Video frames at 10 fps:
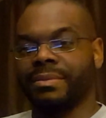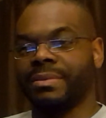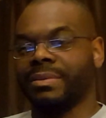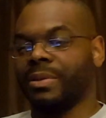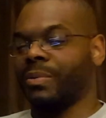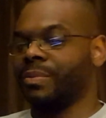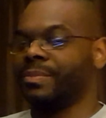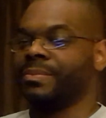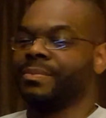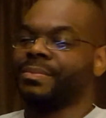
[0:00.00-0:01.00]
So
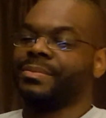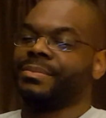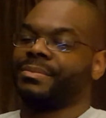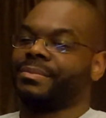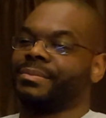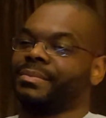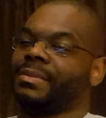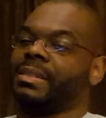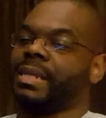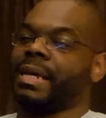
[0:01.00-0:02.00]

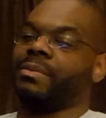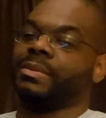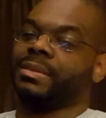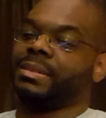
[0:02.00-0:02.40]
that was